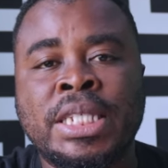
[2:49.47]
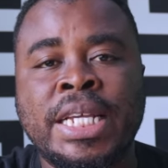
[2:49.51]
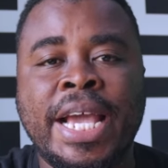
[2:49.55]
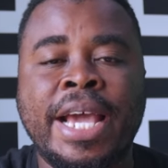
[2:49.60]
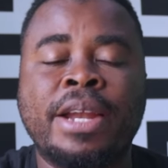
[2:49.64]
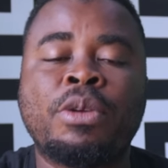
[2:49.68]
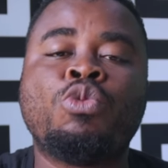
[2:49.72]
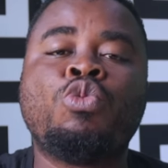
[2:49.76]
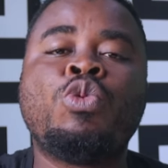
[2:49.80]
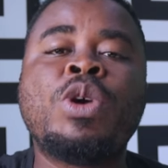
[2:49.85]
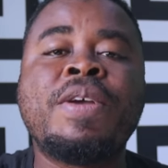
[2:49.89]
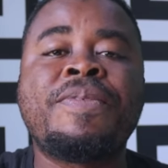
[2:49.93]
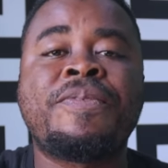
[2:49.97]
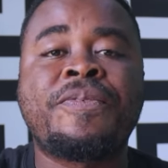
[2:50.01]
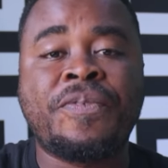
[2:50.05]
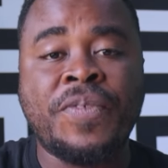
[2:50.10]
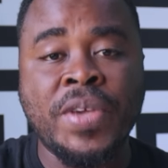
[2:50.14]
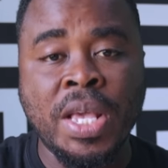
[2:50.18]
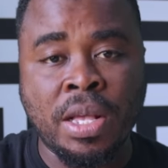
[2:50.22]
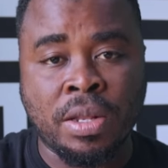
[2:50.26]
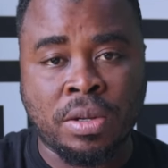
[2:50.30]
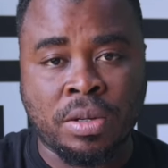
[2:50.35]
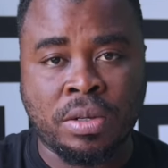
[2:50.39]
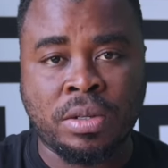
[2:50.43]
and we
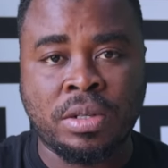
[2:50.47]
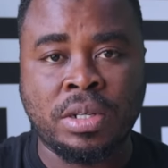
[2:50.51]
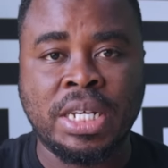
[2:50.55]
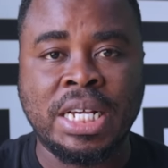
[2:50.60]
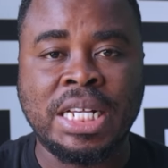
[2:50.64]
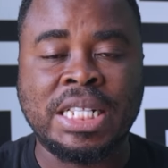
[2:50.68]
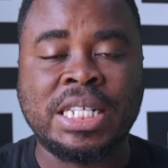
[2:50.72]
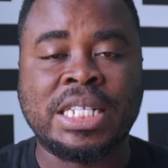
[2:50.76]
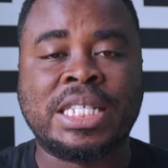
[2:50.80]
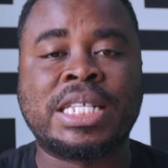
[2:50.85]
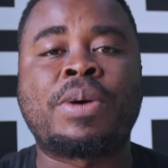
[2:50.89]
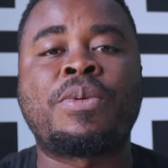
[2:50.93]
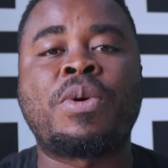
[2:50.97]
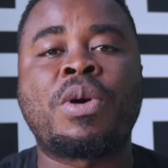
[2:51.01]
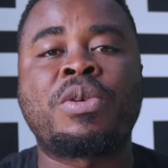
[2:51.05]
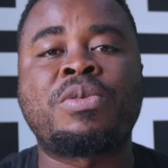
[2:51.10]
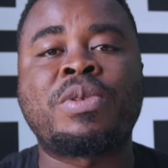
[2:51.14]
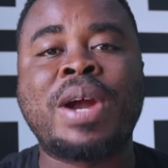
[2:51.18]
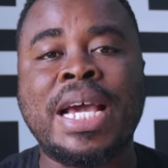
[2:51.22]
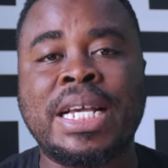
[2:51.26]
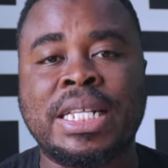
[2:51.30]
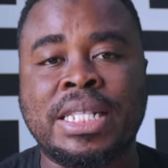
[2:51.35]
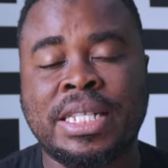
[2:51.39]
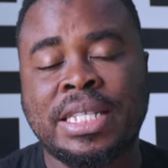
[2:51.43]
feel it is our
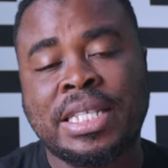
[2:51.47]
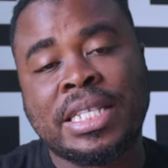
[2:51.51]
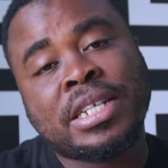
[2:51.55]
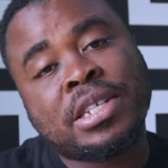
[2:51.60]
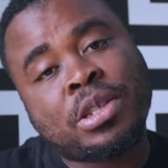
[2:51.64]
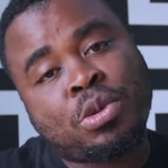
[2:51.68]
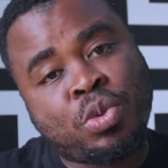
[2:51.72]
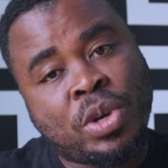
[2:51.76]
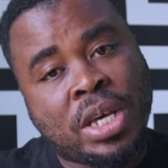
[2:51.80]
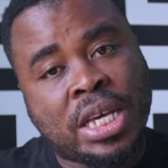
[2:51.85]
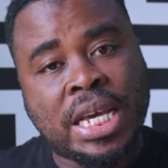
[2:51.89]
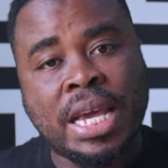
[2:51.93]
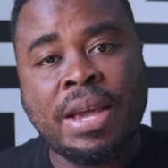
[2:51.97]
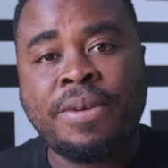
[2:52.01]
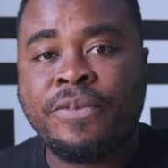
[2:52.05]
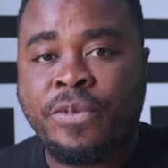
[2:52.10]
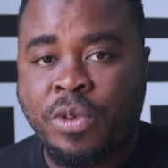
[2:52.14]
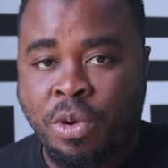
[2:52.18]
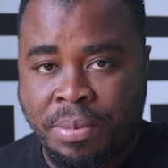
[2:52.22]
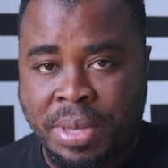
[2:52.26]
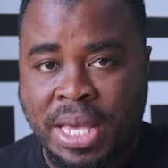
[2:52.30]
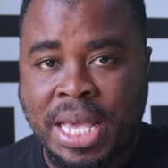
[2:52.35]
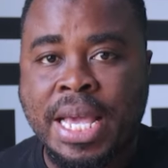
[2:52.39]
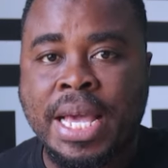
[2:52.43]
right, since we came
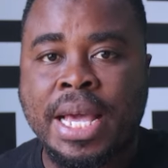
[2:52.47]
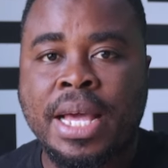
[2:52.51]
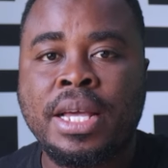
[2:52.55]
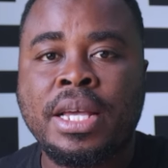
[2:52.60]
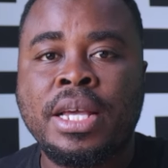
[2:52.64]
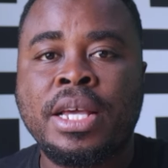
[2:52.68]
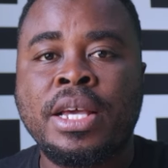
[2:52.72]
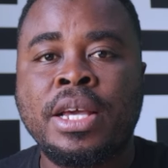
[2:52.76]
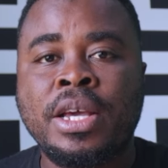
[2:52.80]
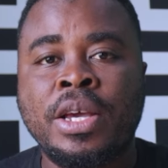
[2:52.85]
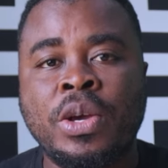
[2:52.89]
from here,